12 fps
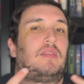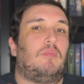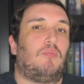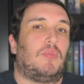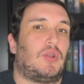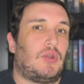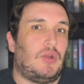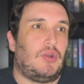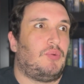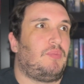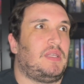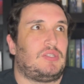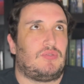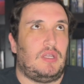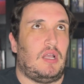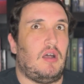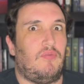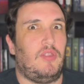the murder mystery
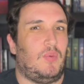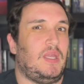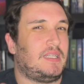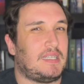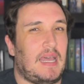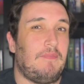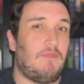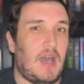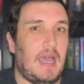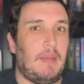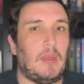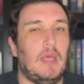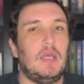of the week type vibe.